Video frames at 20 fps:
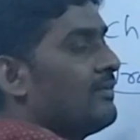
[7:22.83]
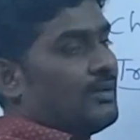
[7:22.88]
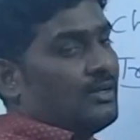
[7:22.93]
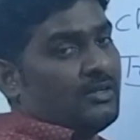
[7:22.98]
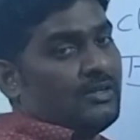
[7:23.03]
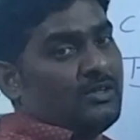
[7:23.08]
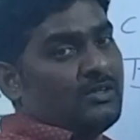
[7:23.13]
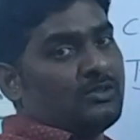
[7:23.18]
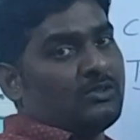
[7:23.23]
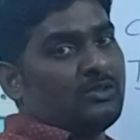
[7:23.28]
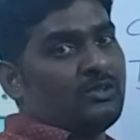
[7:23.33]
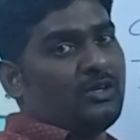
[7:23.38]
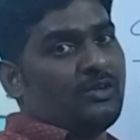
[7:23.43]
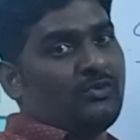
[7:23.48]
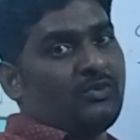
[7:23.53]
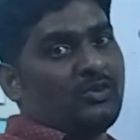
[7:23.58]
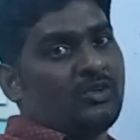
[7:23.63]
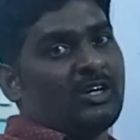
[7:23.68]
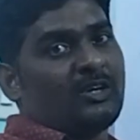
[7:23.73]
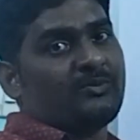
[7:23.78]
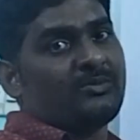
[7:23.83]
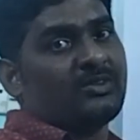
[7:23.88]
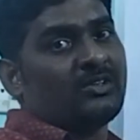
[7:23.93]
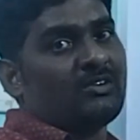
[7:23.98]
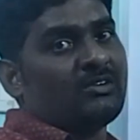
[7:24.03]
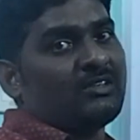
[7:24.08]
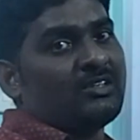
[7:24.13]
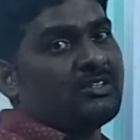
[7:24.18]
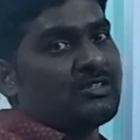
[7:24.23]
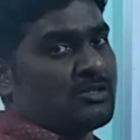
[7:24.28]
level. So if you
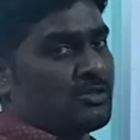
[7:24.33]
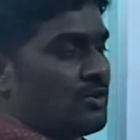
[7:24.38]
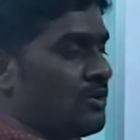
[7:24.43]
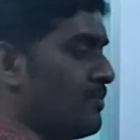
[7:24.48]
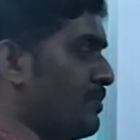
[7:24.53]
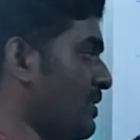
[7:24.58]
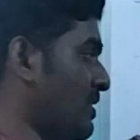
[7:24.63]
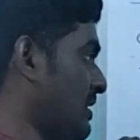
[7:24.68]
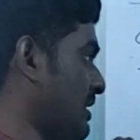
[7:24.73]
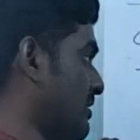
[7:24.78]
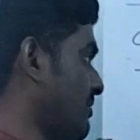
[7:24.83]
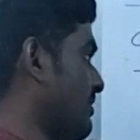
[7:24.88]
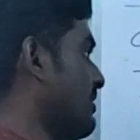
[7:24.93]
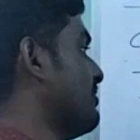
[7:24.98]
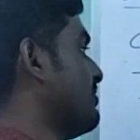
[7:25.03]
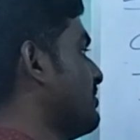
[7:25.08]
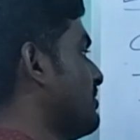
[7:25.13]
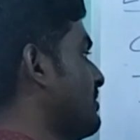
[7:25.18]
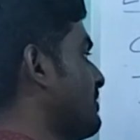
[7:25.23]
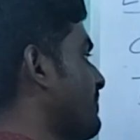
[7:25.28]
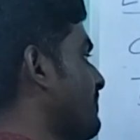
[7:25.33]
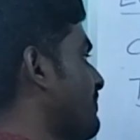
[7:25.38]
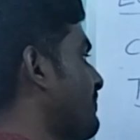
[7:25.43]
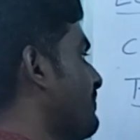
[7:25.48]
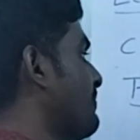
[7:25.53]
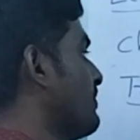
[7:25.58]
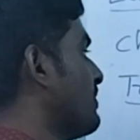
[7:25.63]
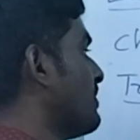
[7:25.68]
observe these trophic levels,